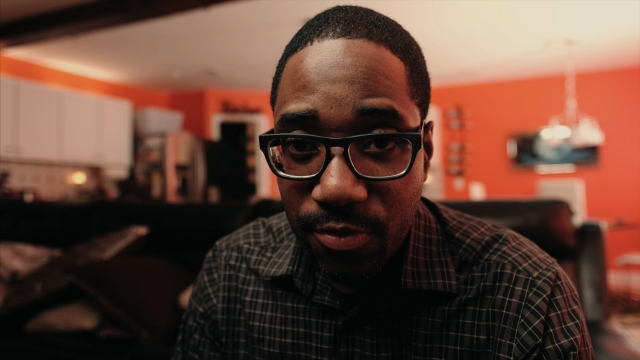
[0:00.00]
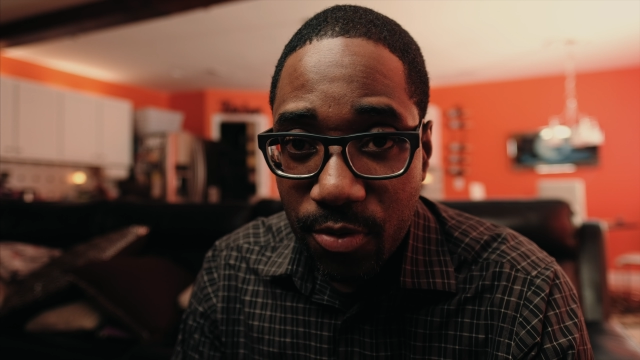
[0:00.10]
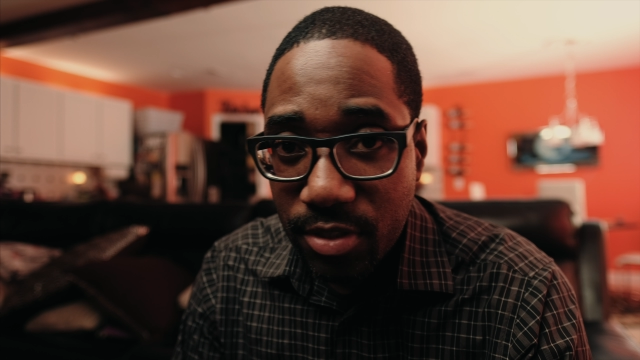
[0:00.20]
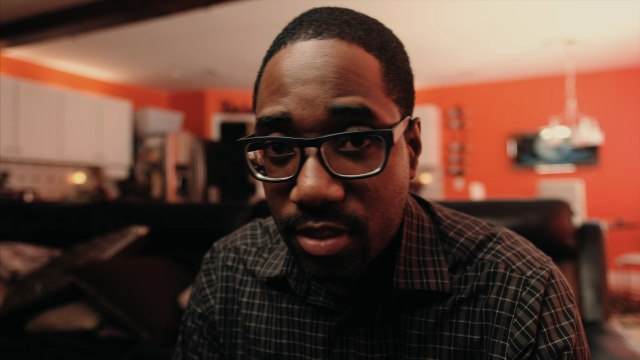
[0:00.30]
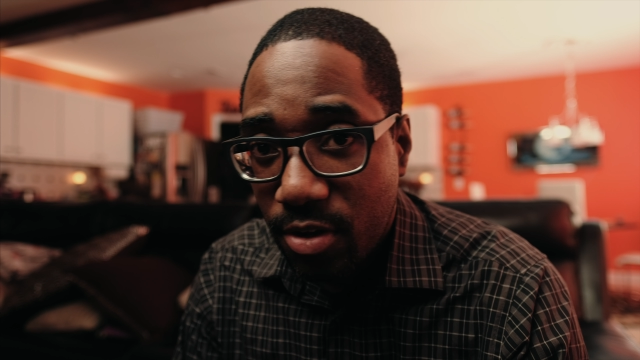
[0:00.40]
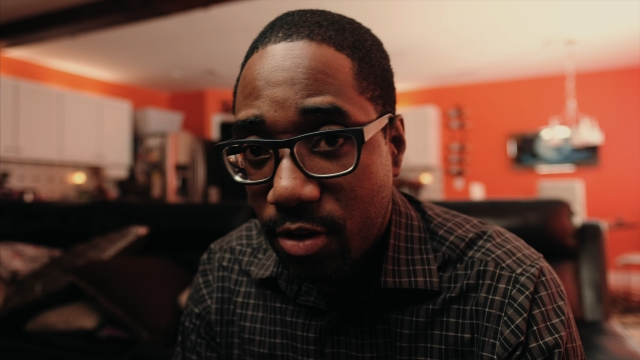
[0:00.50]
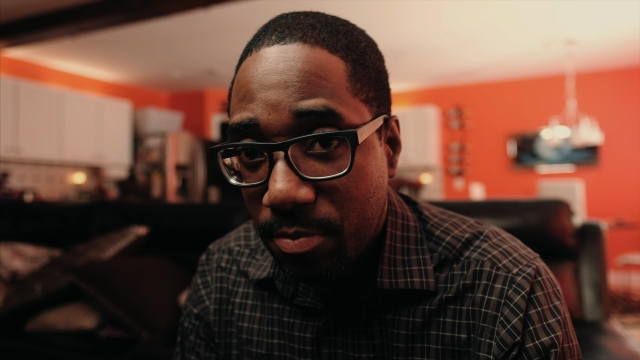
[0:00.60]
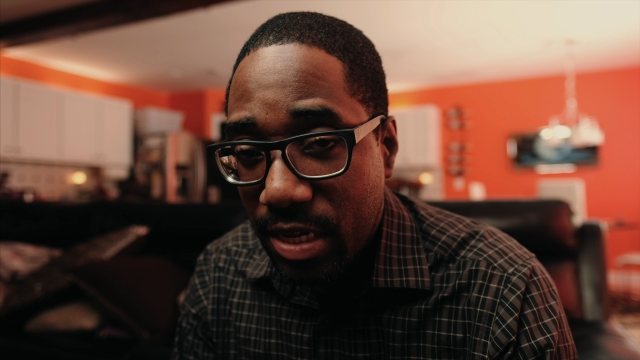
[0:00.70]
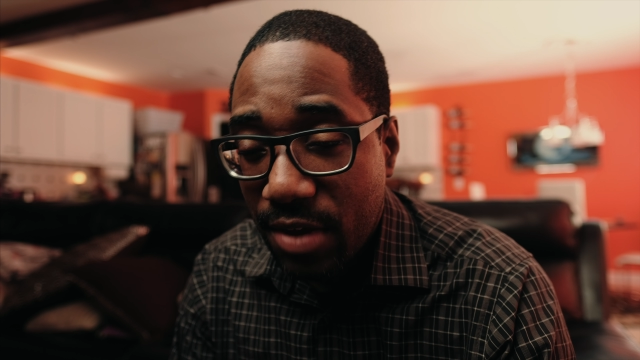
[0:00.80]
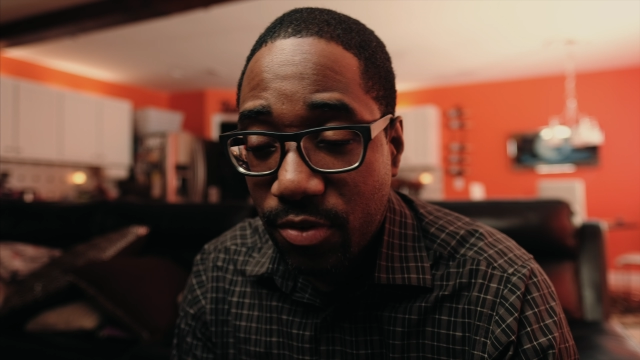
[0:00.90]
focusing on
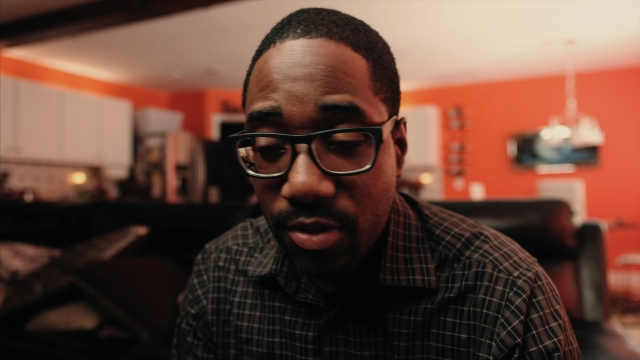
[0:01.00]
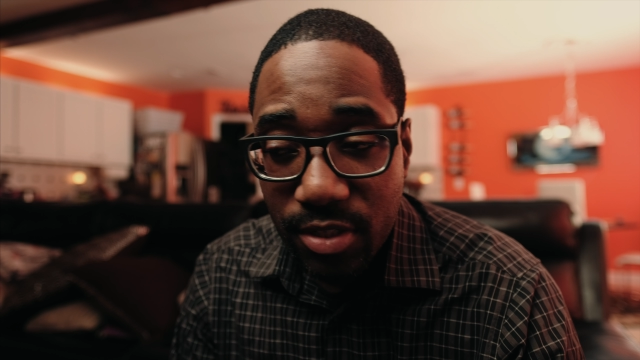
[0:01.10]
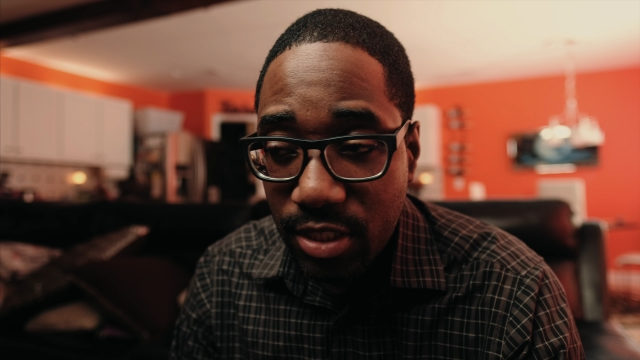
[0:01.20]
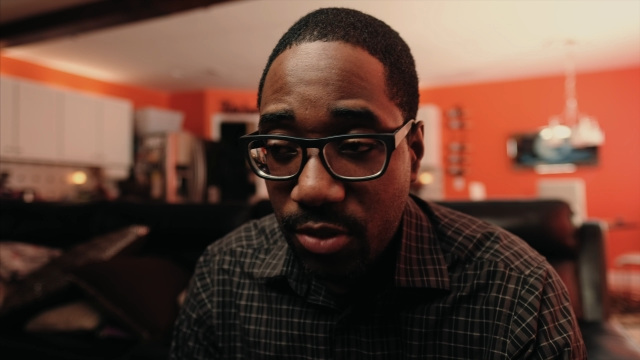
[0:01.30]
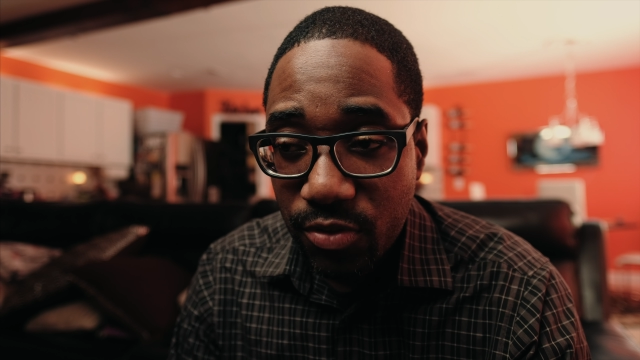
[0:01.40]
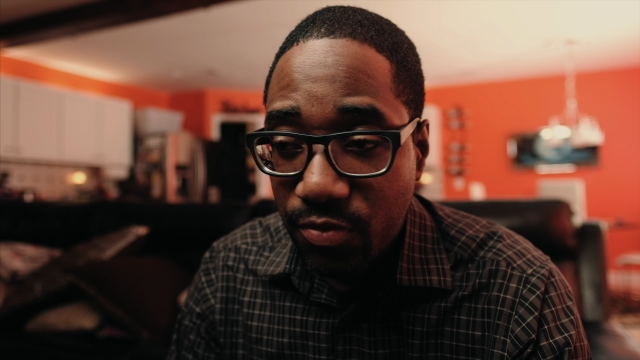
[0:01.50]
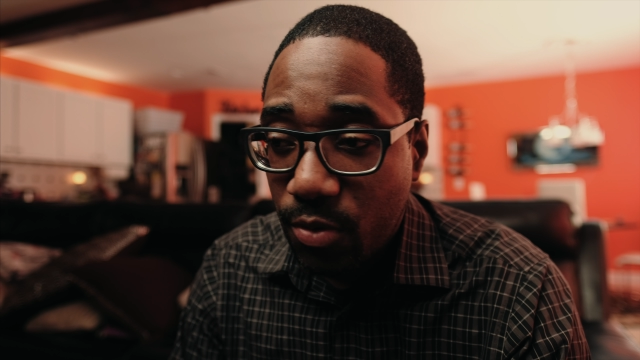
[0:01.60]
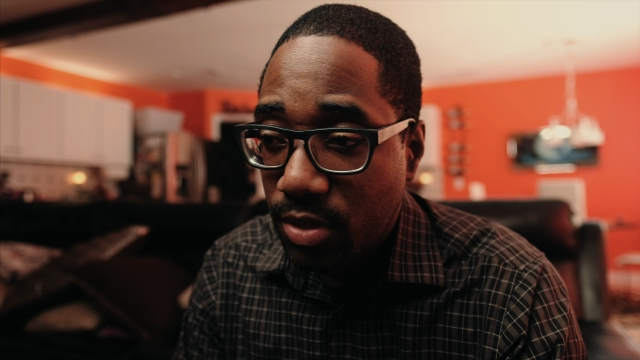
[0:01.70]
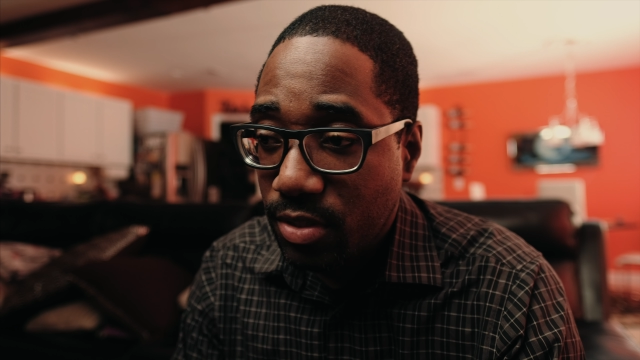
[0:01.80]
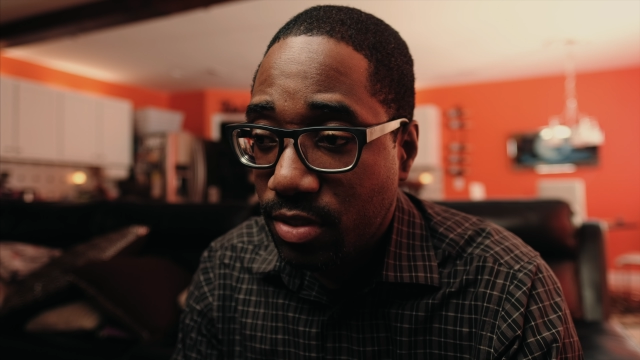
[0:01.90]
me? I have it on continuous
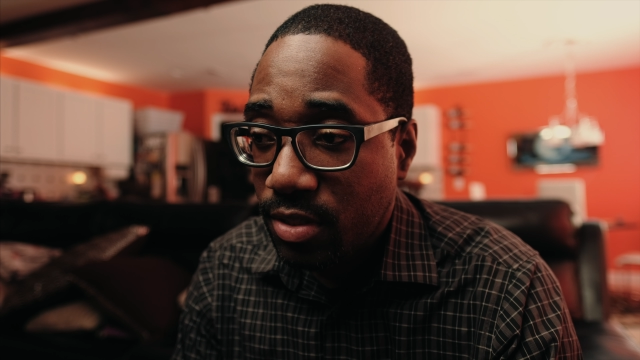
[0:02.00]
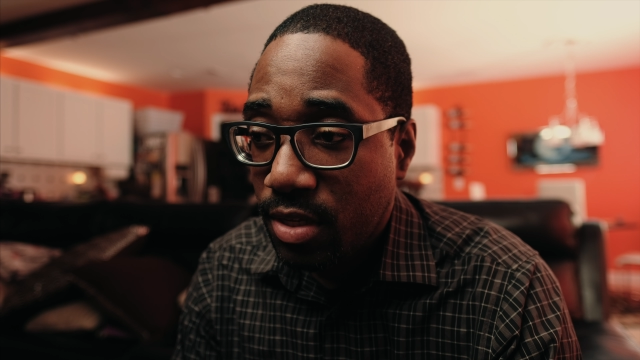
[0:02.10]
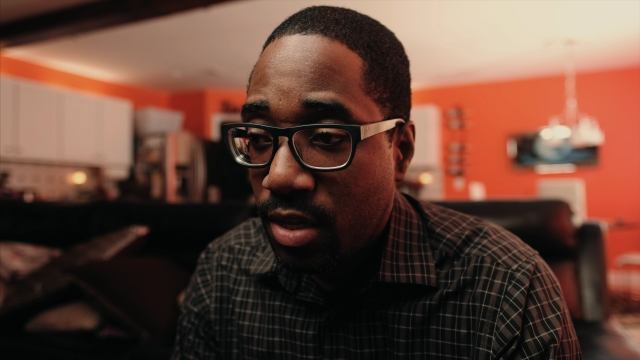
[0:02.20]
focus.